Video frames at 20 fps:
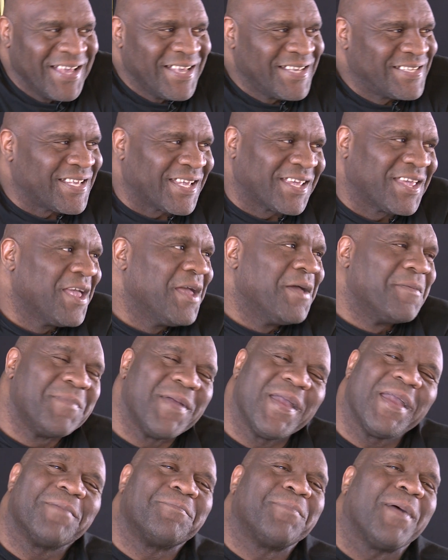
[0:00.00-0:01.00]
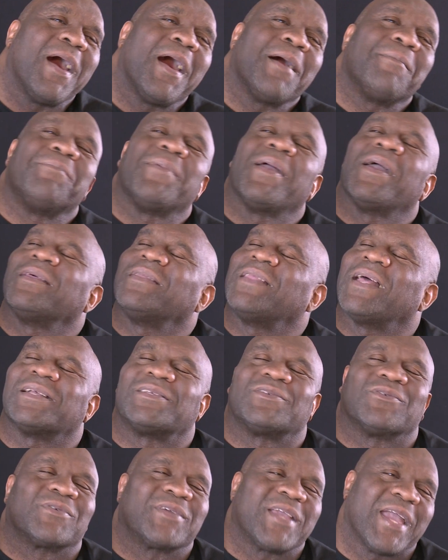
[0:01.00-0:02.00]
He's like, man, Bob, man,
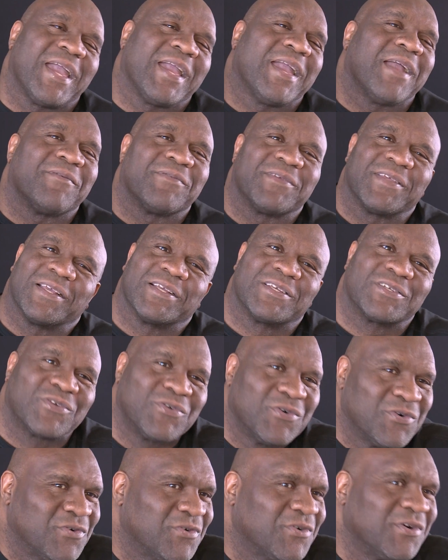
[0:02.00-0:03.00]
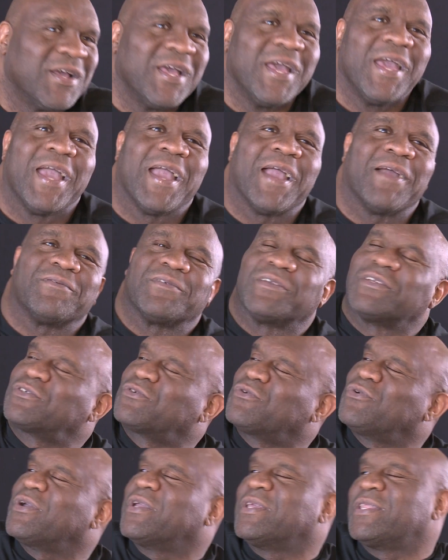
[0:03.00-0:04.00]
that's okay. Everything's cool. Everything's
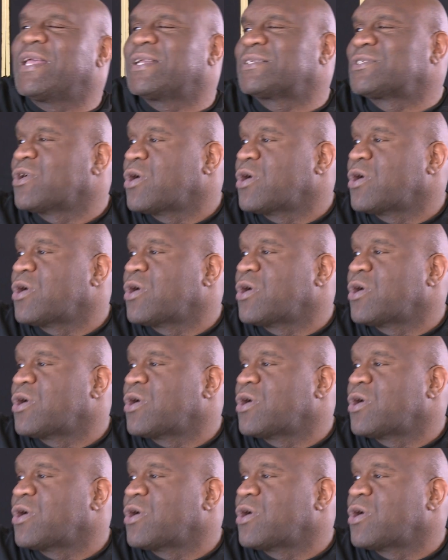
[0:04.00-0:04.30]
cool. And